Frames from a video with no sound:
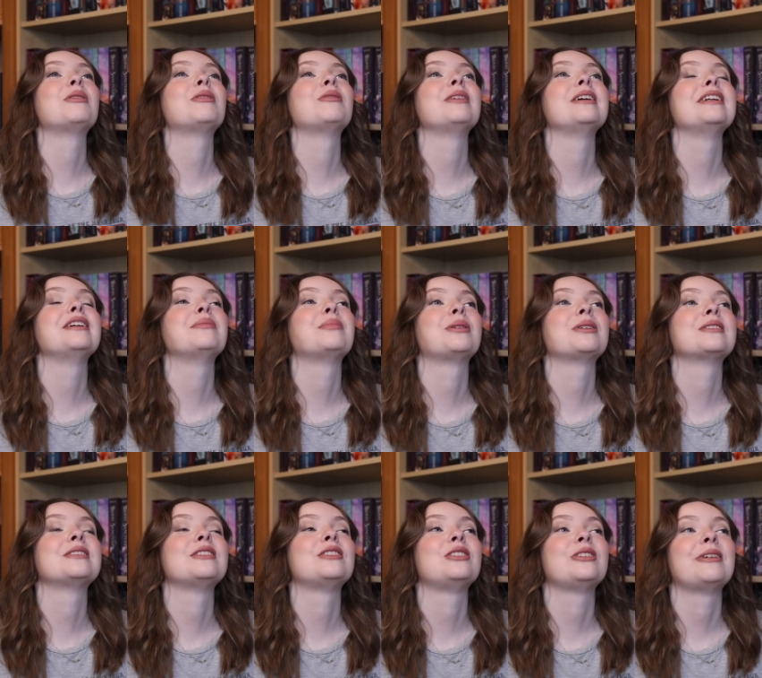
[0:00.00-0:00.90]
about reading
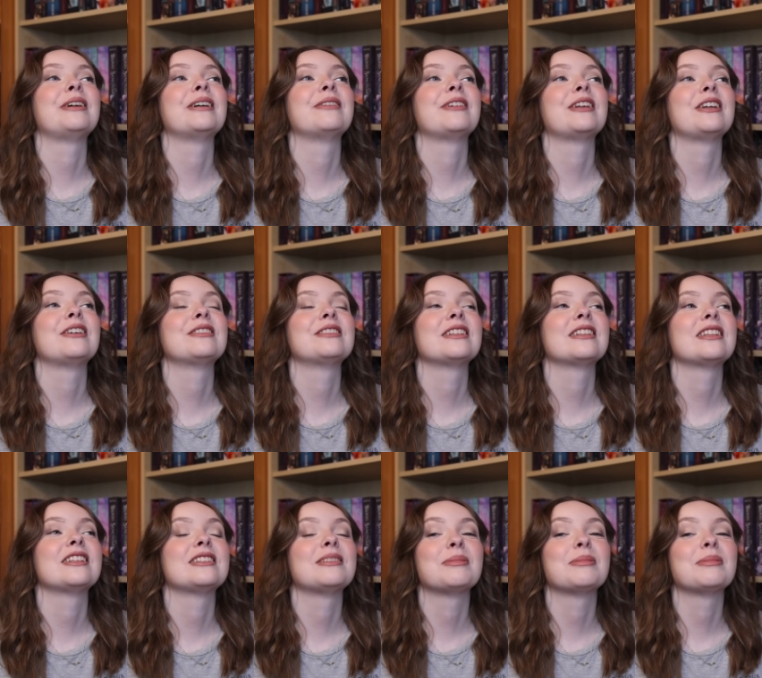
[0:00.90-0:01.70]
books and doing videos like this.